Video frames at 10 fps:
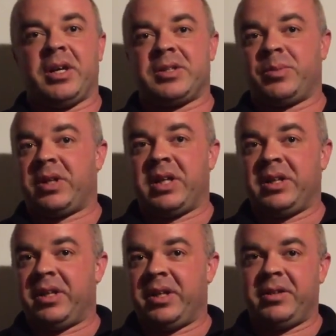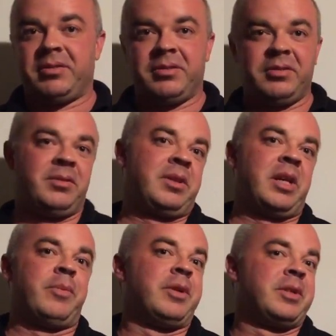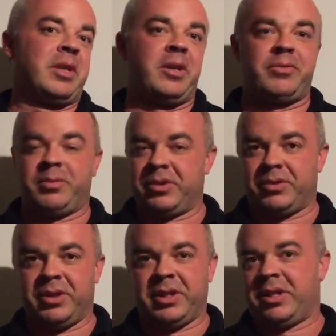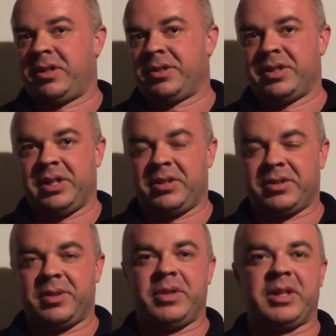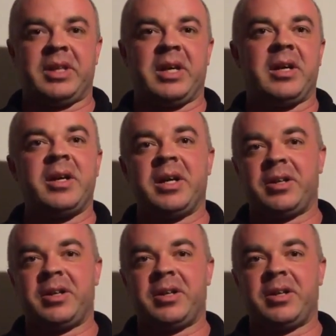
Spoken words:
supply line came undone from a toilet or a sink or something like that.